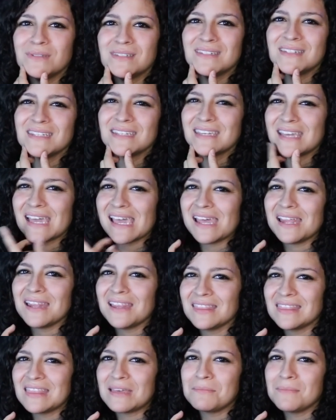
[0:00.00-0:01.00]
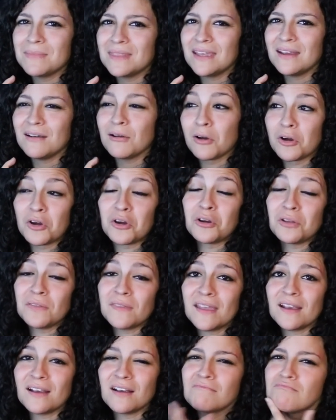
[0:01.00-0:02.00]
to get them there or her
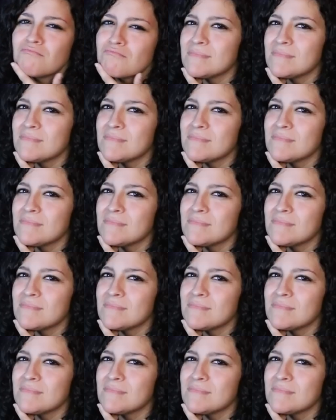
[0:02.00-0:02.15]
there?